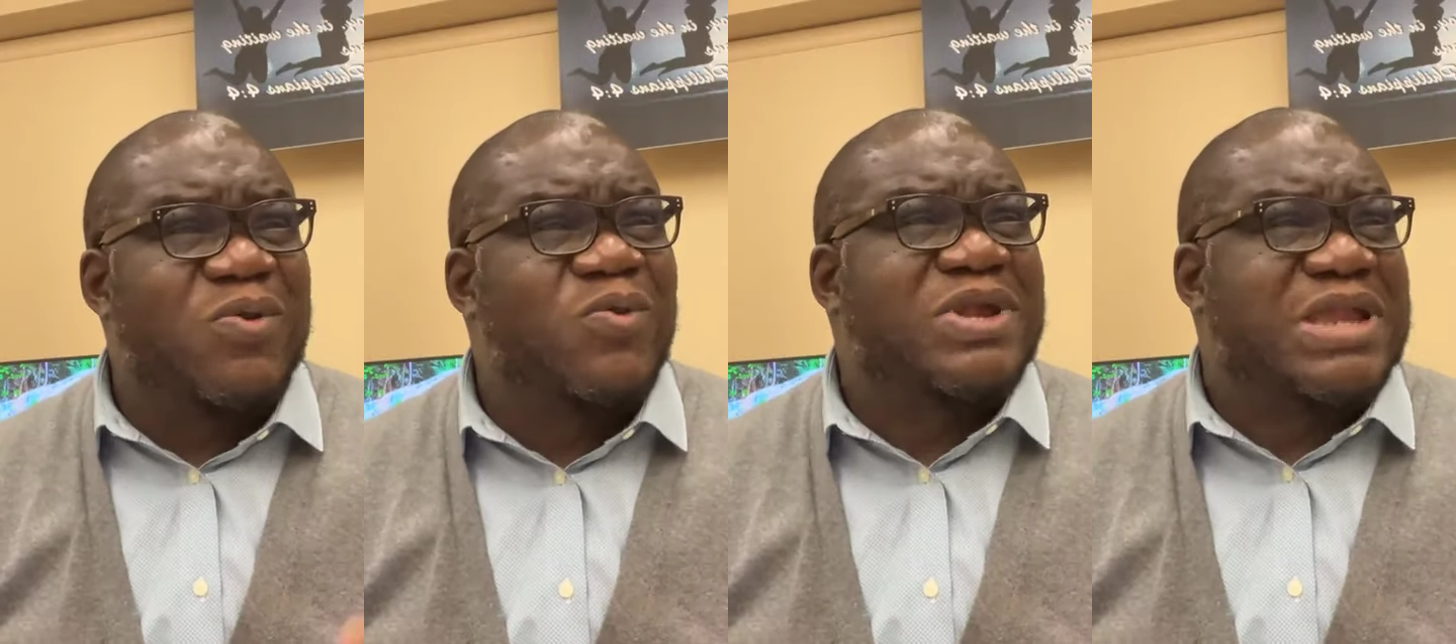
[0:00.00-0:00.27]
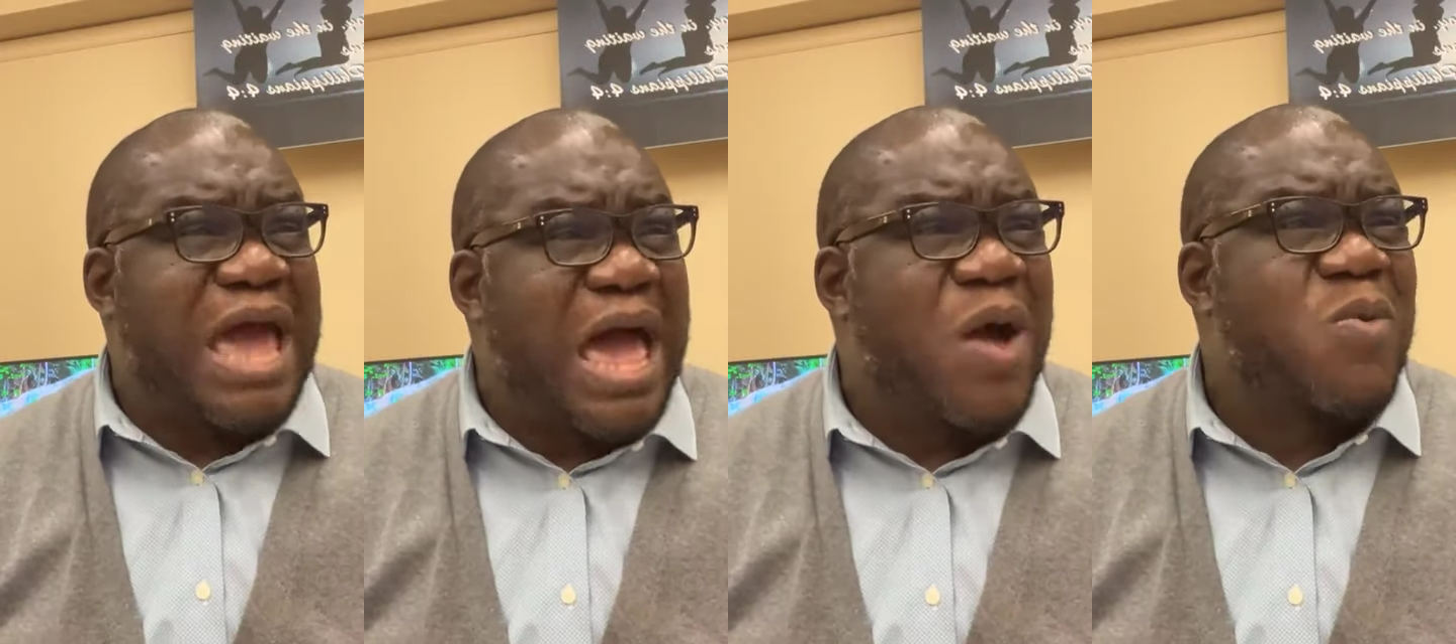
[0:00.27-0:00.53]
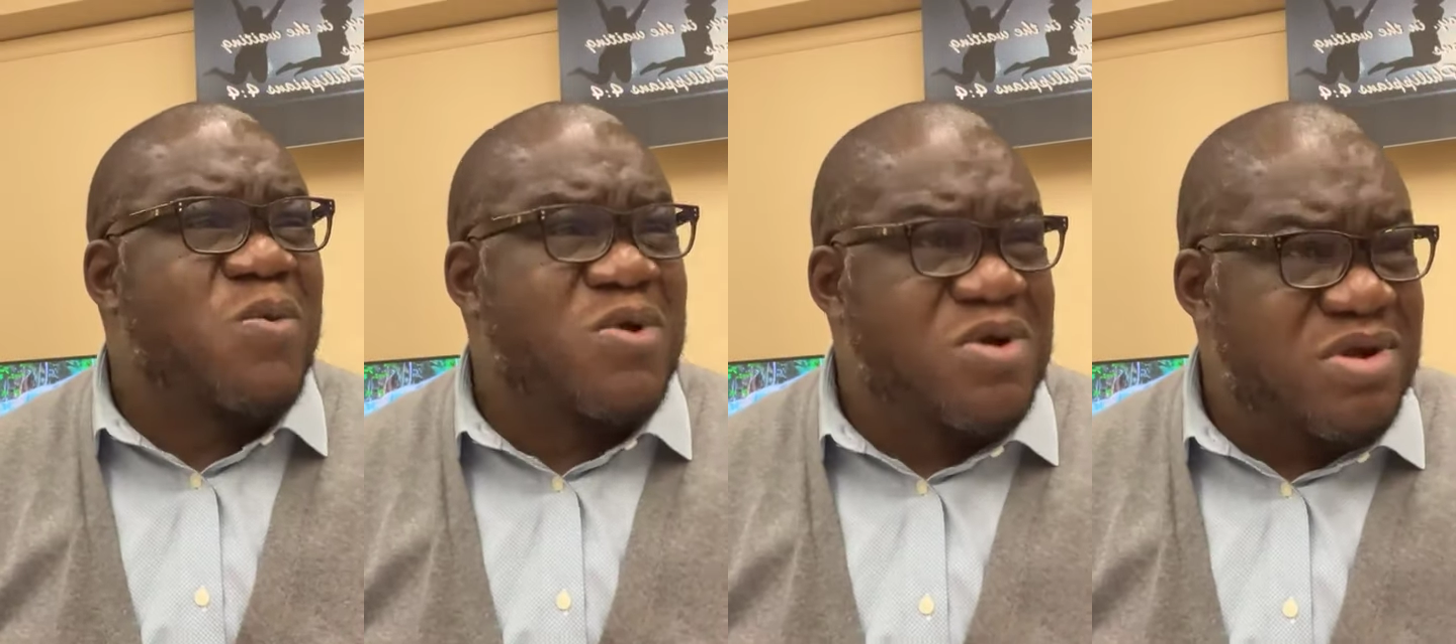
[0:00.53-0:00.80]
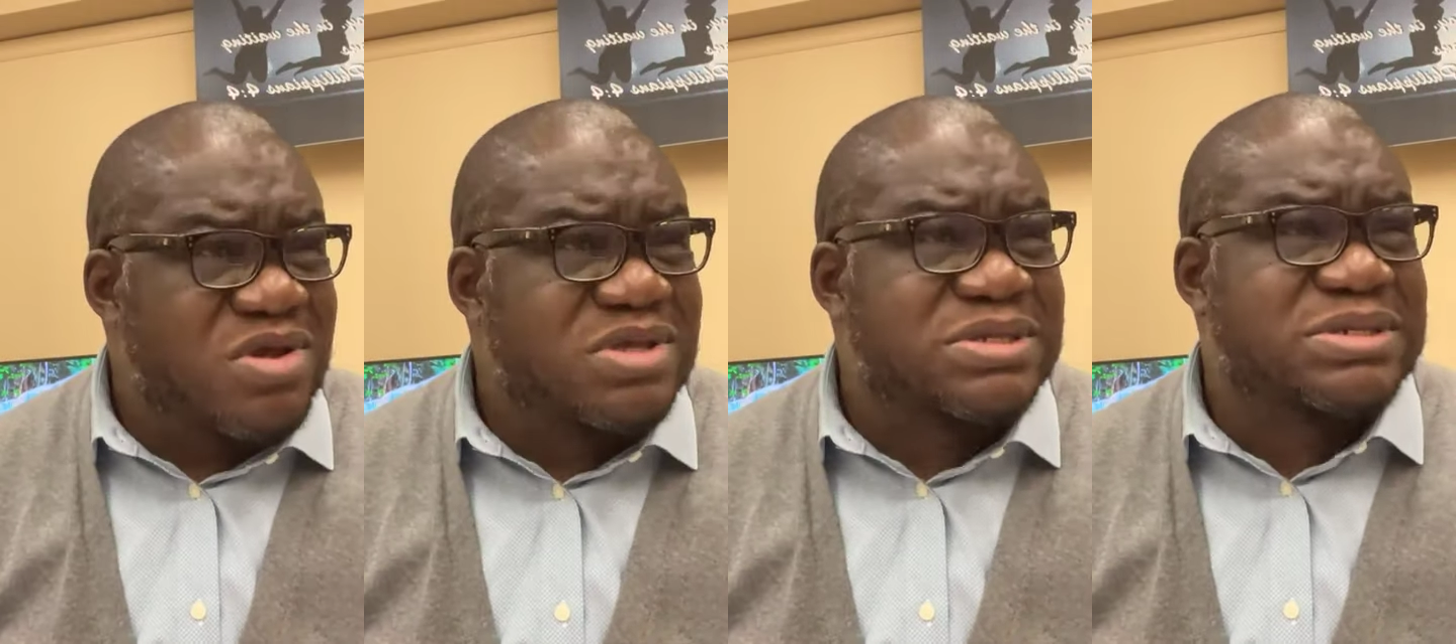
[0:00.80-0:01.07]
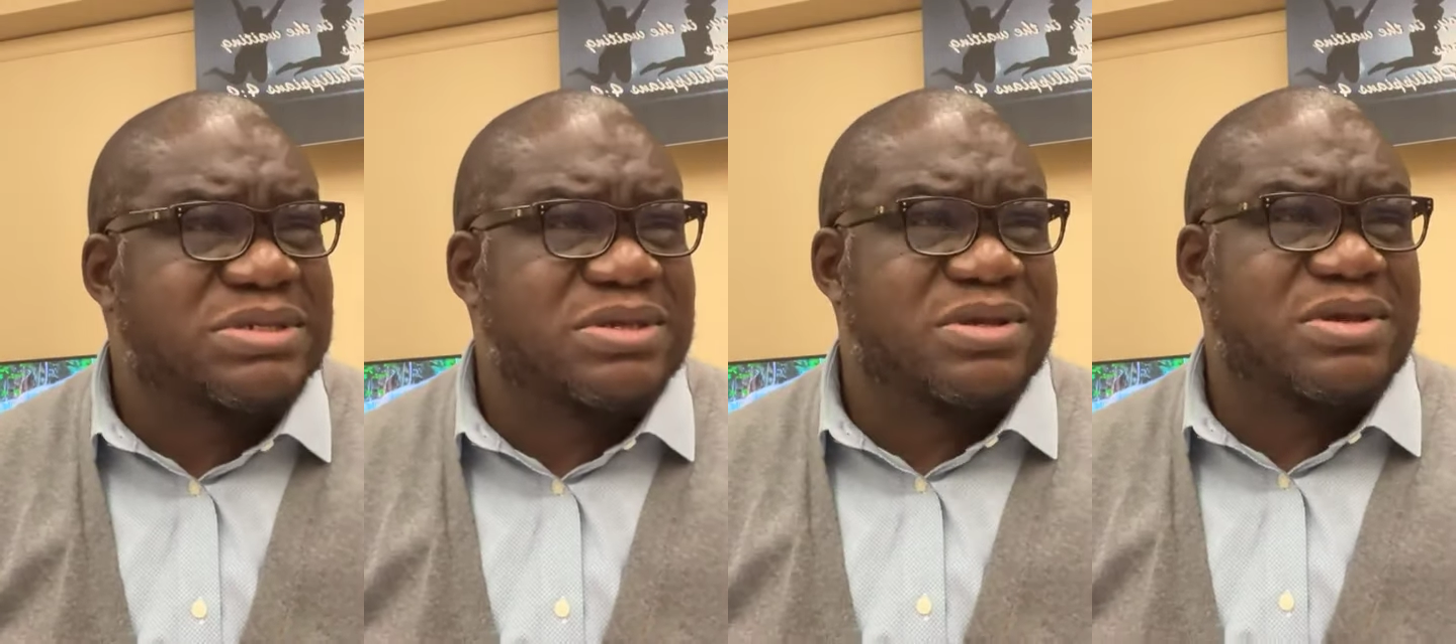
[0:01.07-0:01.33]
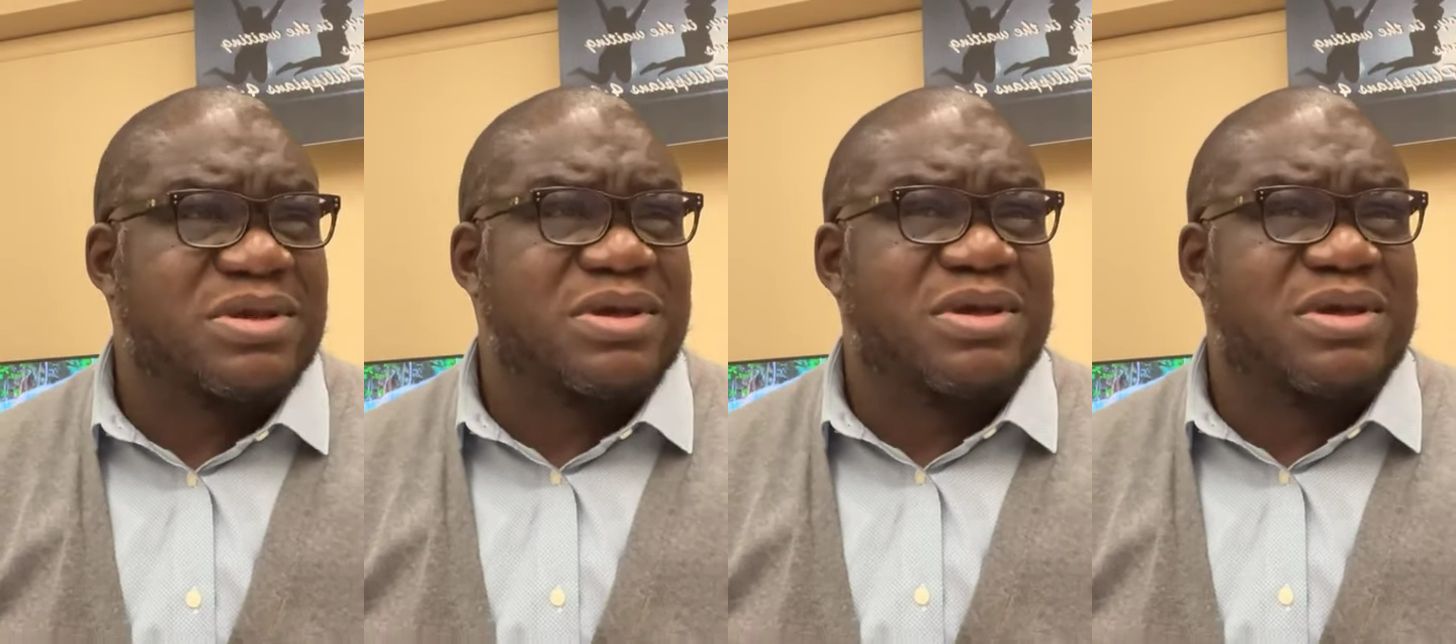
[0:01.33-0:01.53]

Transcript: with our words